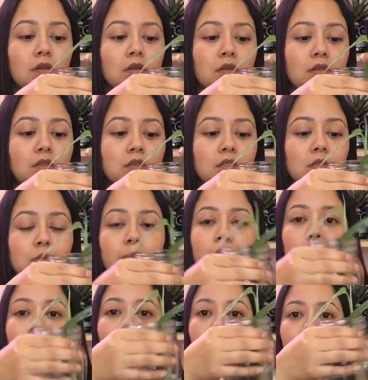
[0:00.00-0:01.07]
and just
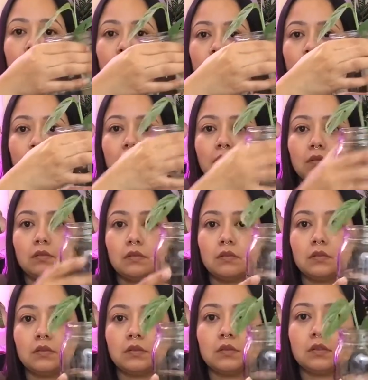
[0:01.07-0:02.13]
put it in there.
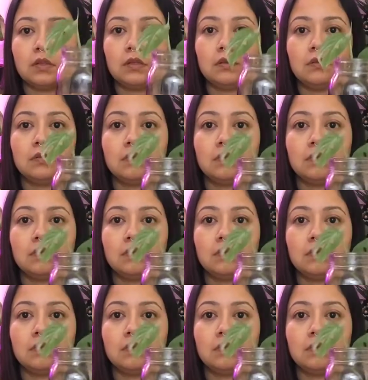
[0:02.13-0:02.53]
See?